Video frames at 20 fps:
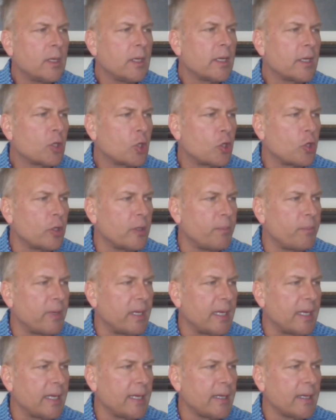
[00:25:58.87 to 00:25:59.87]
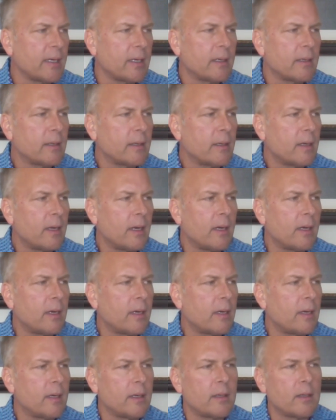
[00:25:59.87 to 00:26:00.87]
could be
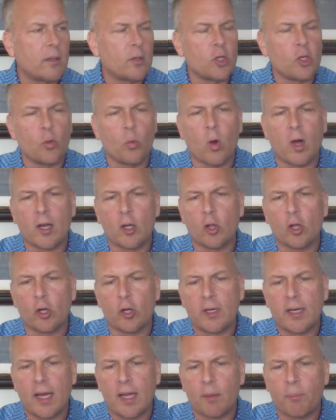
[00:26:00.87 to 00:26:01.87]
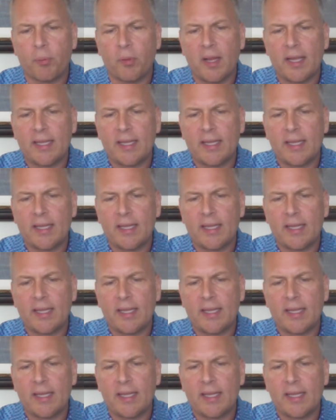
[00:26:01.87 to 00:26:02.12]
you want to learn how to play